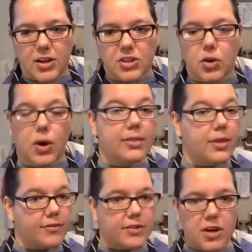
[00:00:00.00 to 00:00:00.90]
So I'd
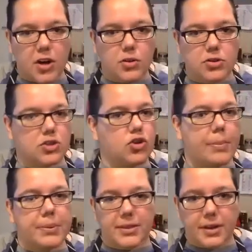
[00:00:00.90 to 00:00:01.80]
love to know, just
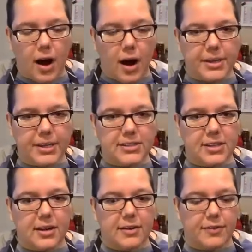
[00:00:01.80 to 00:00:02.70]
drop it in the comments
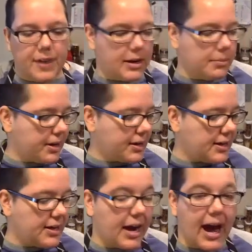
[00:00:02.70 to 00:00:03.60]
if
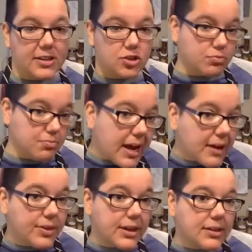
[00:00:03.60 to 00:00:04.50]
anybody has
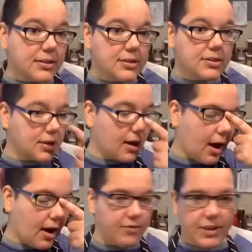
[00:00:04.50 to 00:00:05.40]
made this
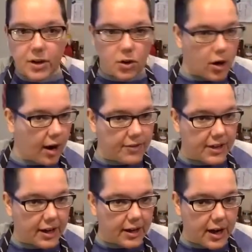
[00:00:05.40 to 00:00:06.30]
vegan or not
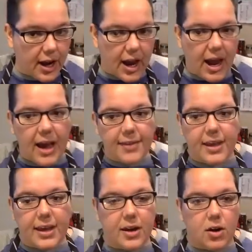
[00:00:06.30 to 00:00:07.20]
vegan, and
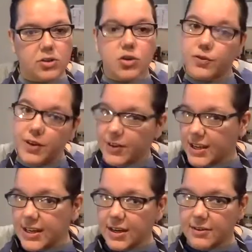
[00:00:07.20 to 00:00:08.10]
then also if they've
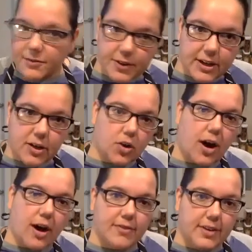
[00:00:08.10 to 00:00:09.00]
eaten it vegan or
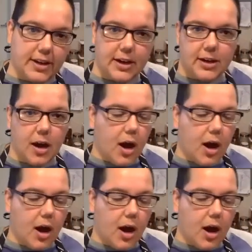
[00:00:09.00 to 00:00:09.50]
not vegan.